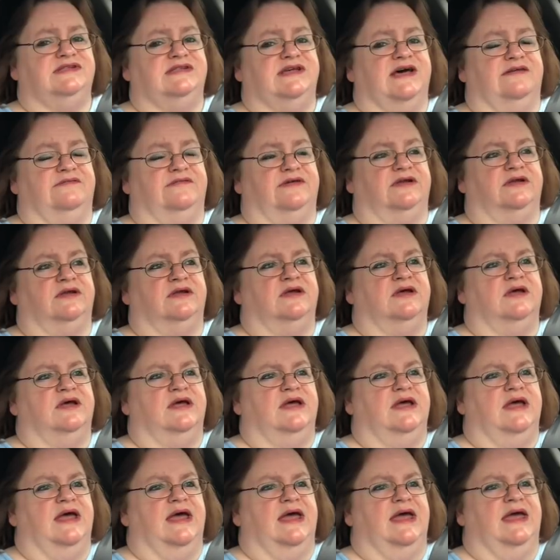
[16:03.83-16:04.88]
7
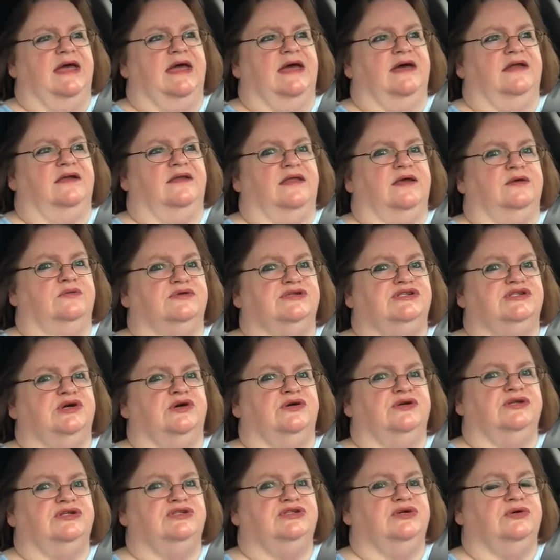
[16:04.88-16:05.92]
and they were
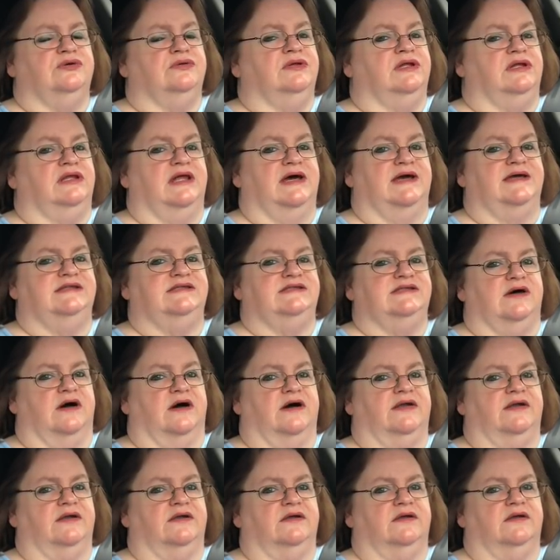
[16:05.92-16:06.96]
starting to turn the lights
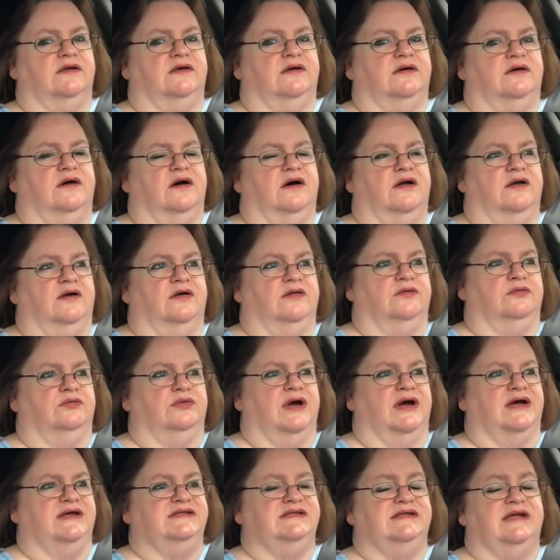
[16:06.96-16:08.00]
on all the
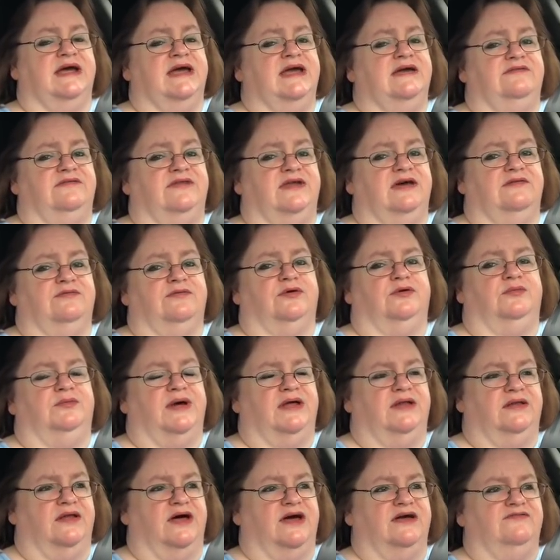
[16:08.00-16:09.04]
rides. And I have never in
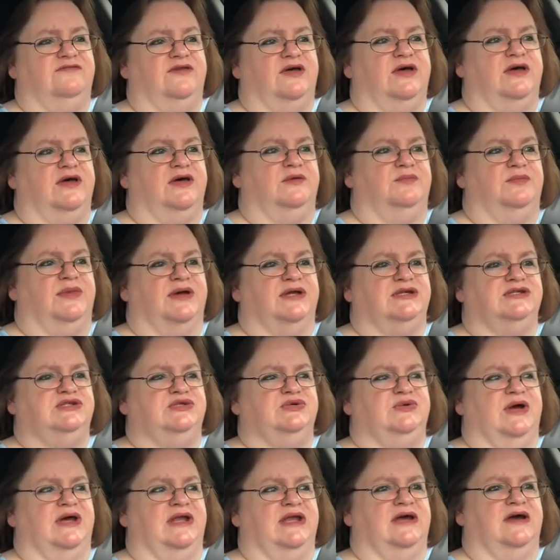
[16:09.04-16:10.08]
my life been
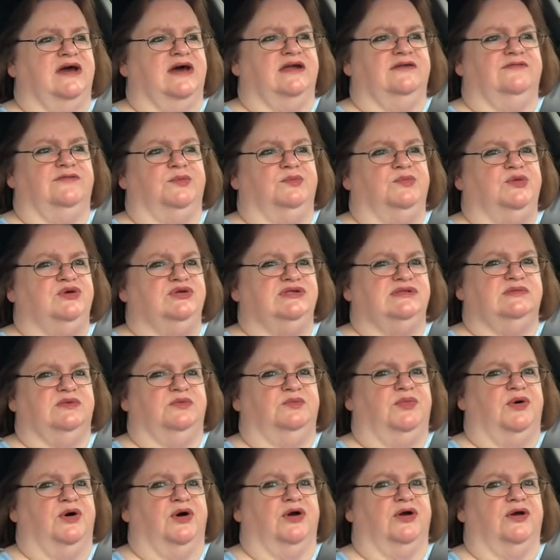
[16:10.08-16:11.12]
to any kind of
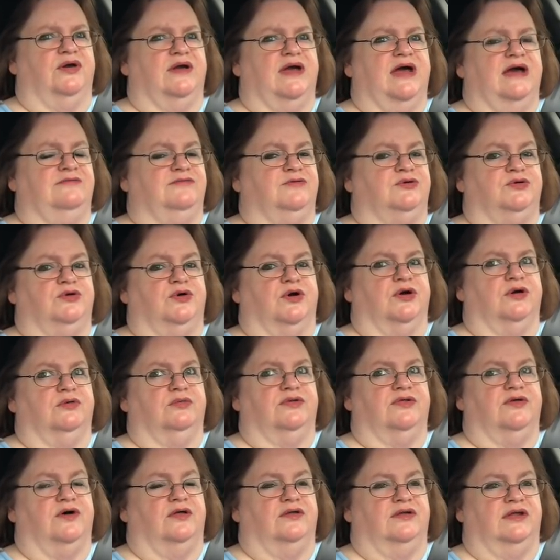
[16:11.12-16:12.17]
amusement park after dark
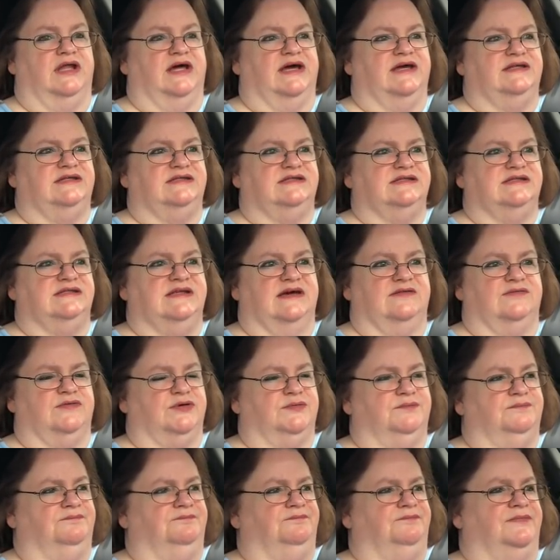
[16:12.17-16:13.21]
with all the lights.
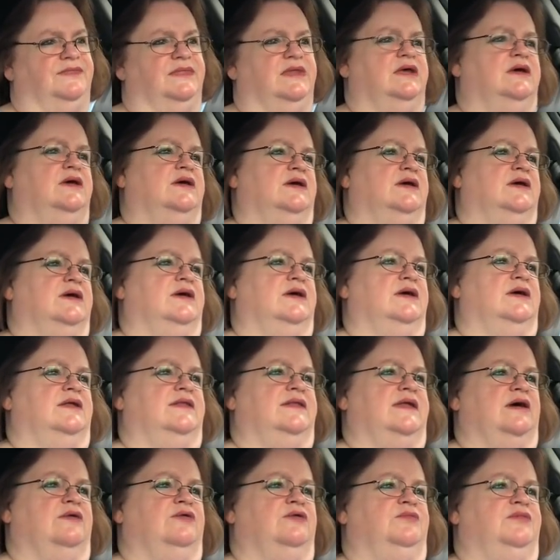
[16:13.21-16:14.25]
Never.
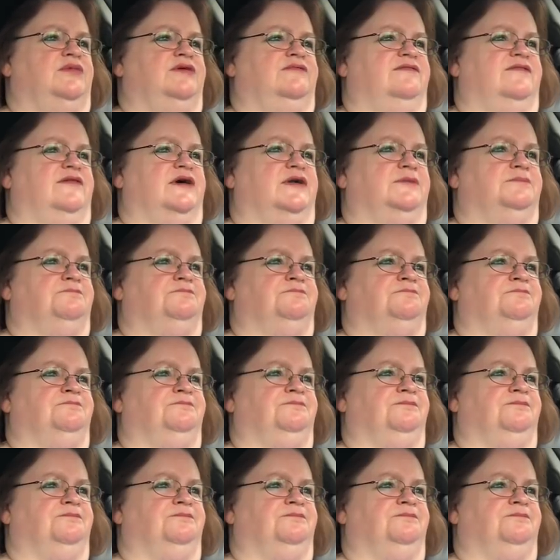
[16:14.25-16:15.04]
That would be fun.